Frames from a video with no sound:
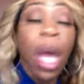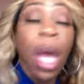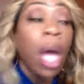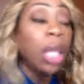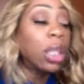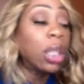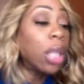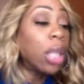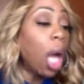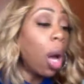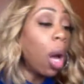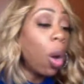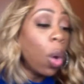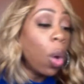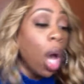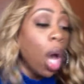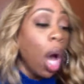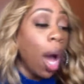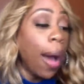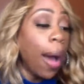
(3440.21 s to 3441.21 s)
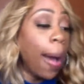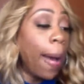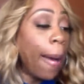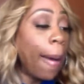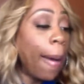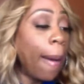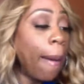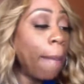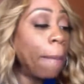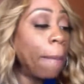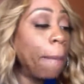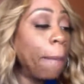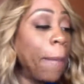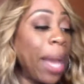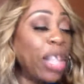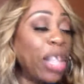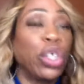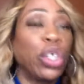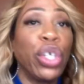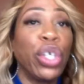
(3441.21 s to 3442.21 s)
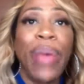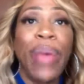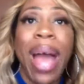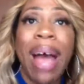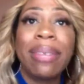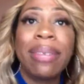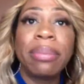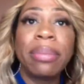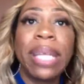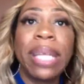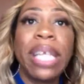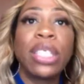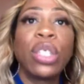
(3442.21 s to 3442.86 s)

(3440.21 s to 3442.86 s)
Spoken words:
So make sure you have some things.